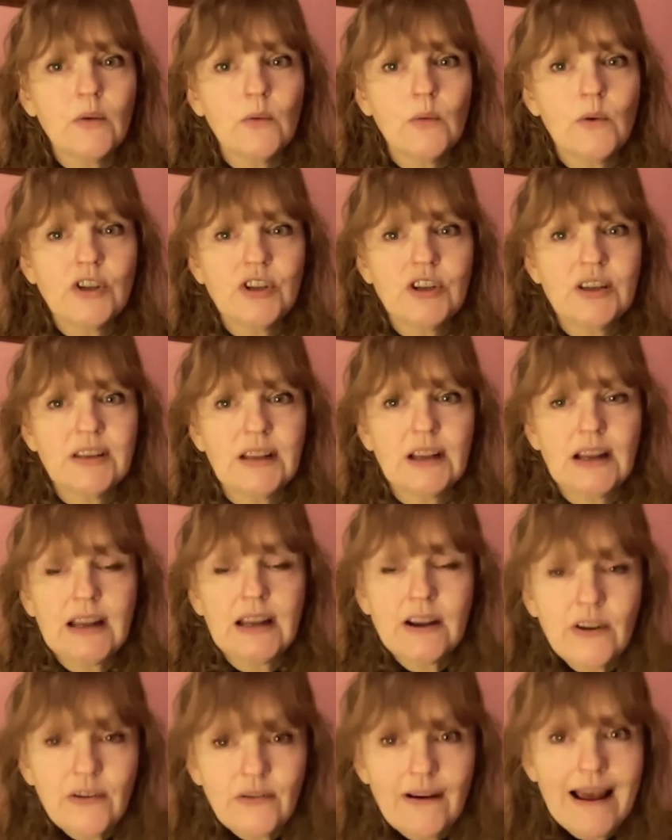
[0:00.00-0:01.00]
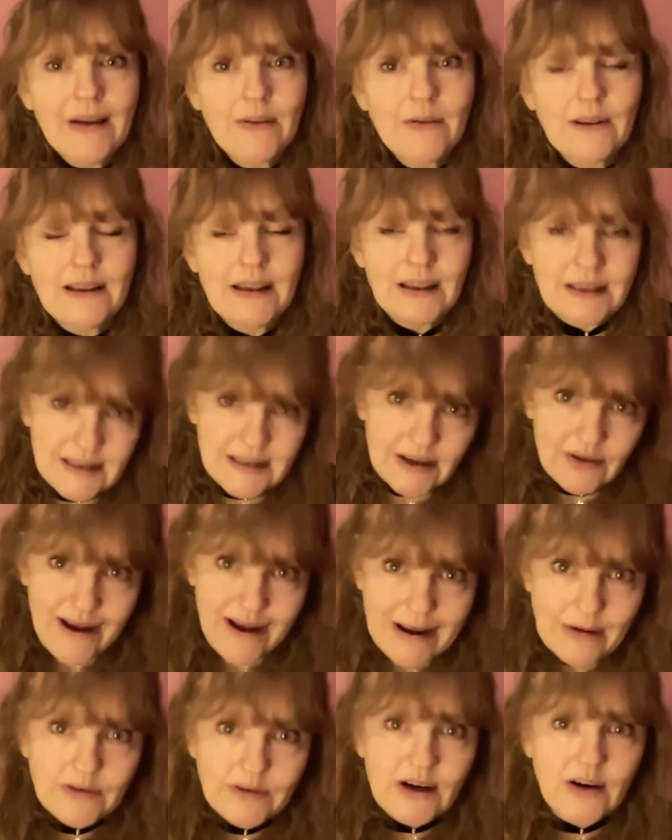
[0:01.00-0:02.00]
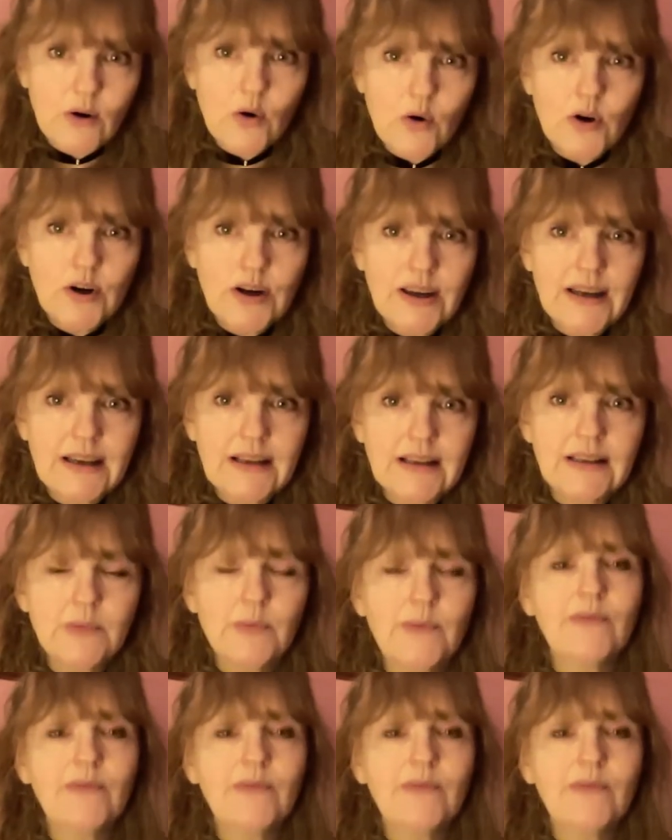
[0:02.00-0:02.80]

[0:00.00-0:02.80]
which is an in and around, it's around our organs.